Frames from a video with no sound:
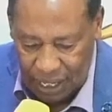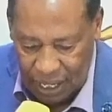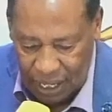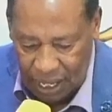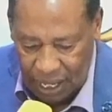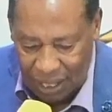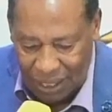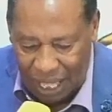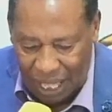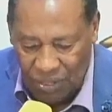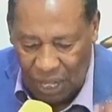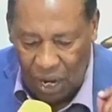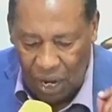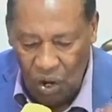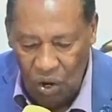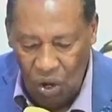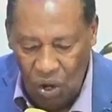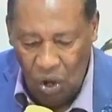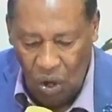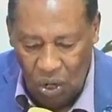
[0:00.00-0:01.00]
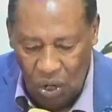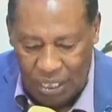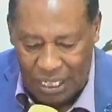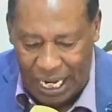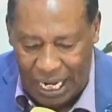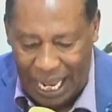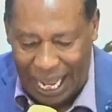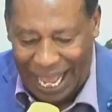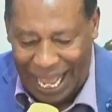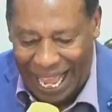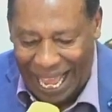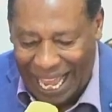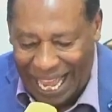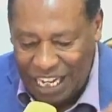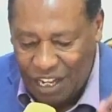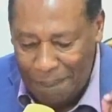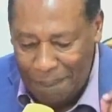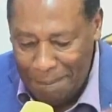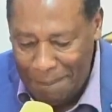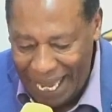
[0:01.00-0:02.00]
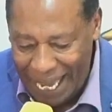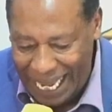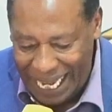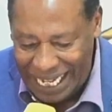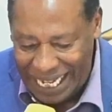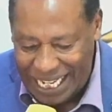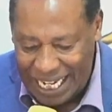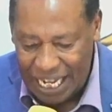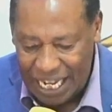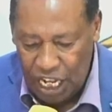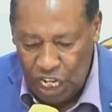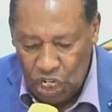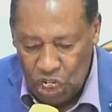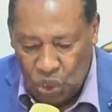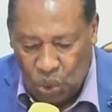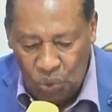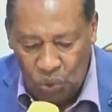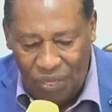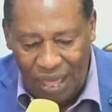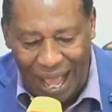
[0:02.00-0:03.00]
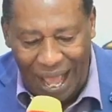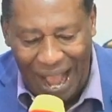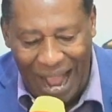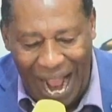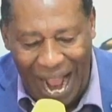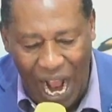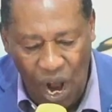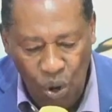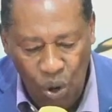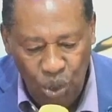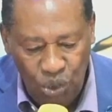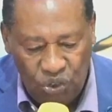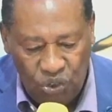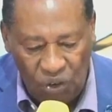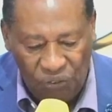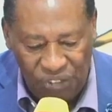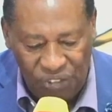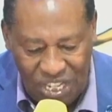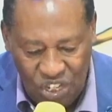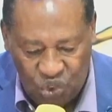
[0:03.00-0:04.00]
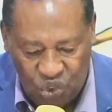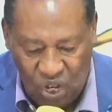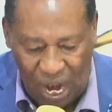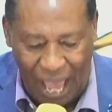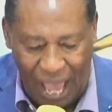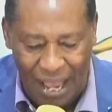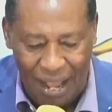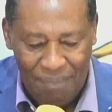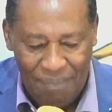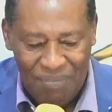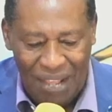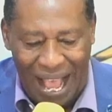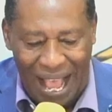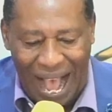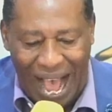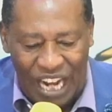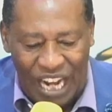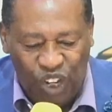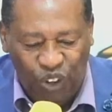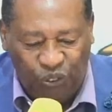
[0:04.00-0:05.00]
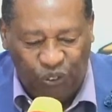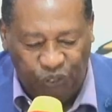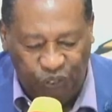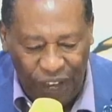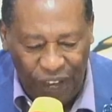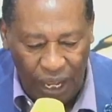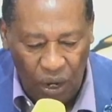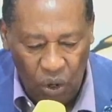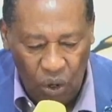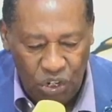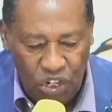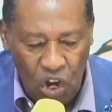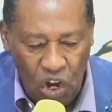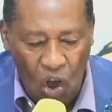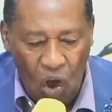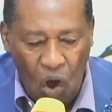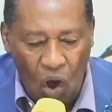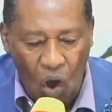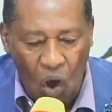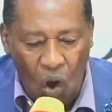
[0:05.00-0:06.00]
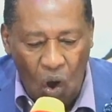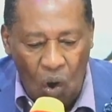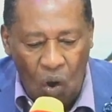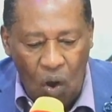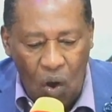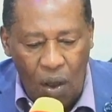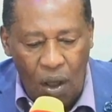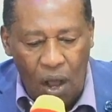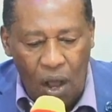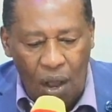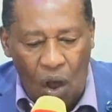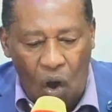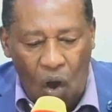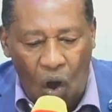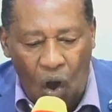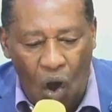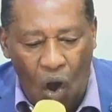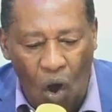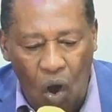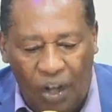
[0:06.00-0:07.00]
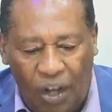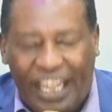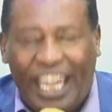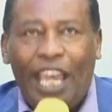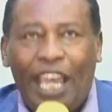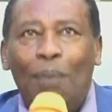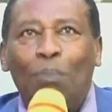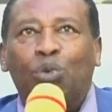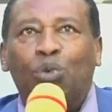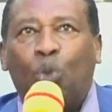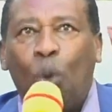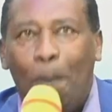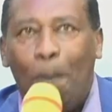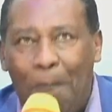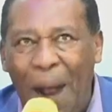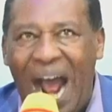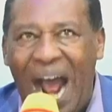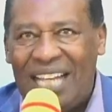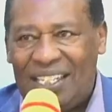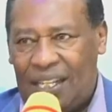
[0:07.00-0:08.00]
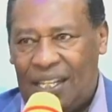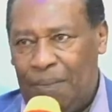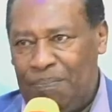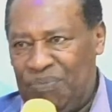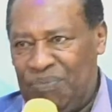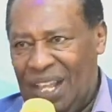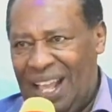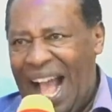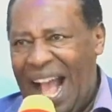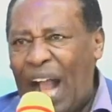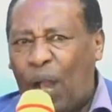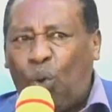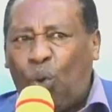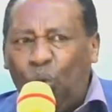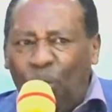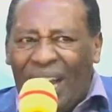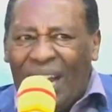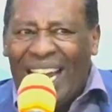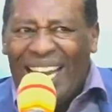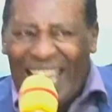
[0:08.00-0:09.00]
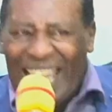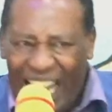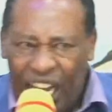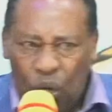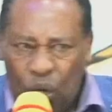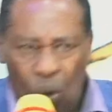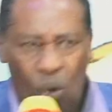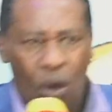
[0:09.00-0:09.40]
the Lord had made to the house of Israel had failed or came to pass. Hakuna neno